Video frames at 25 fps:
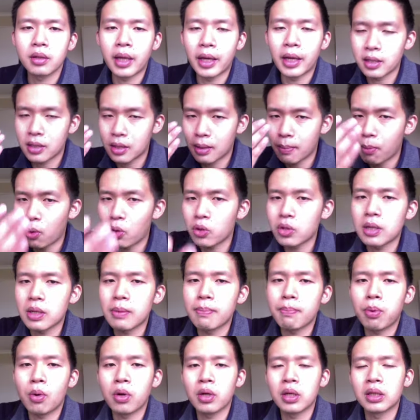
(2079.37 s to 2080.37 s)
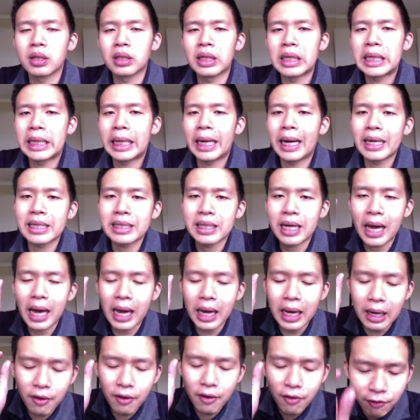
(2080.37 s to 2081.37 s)
That is the most important thing, guys.
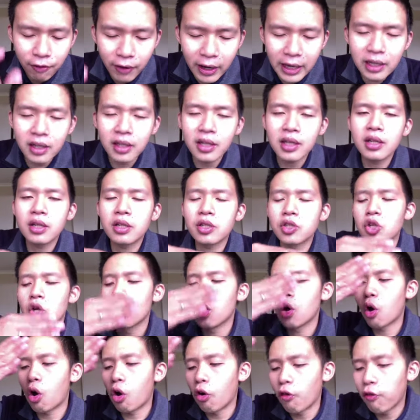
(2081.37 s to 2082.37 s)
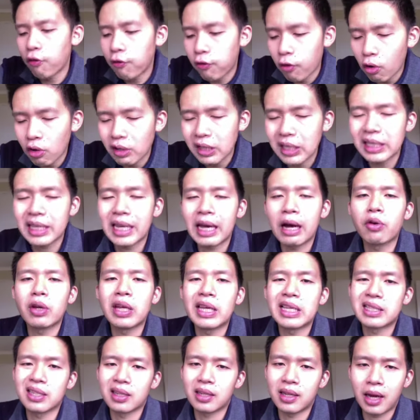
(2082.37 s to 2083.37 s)
Failures or falling
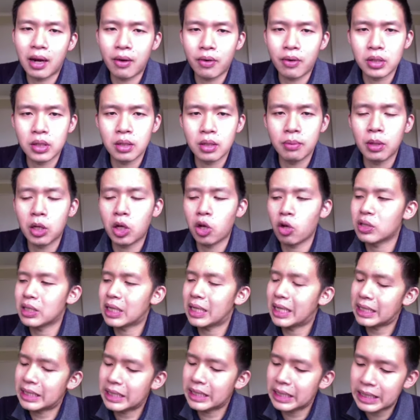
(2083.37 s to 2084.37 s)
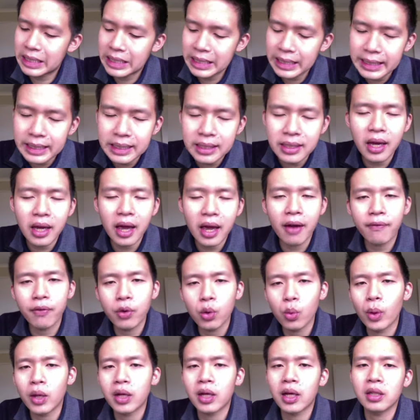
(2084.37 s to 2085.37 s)
down is a guarantee, because it is a journey
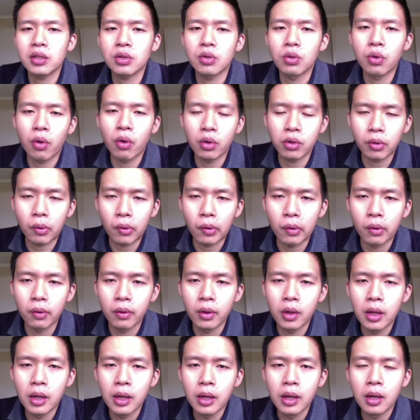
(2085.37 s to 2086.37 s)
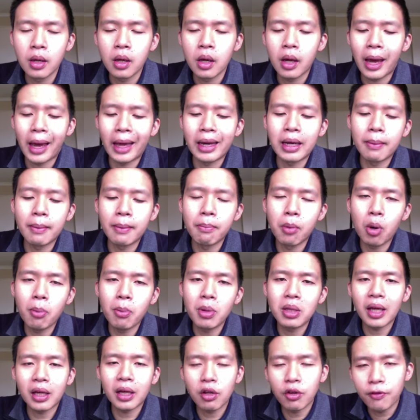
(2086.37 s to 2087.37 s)
everyone has to go through. And the
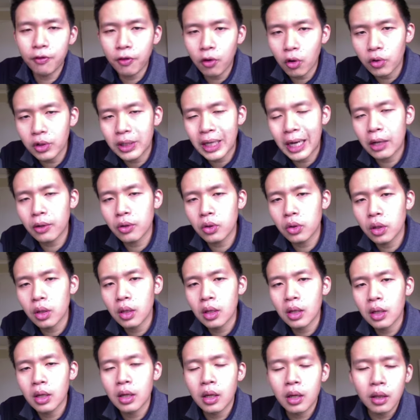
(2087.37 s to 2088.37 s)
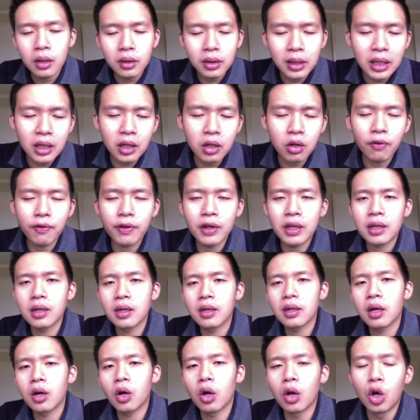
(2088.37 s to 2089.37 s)
moment that you fall down, think of it
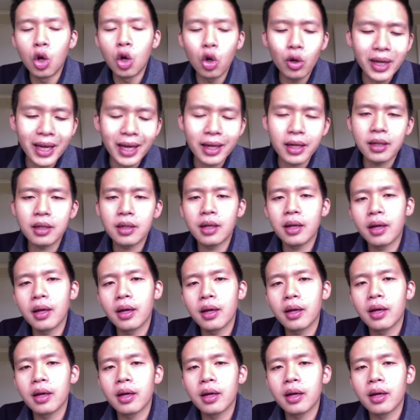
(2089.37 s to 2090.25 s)
or look at it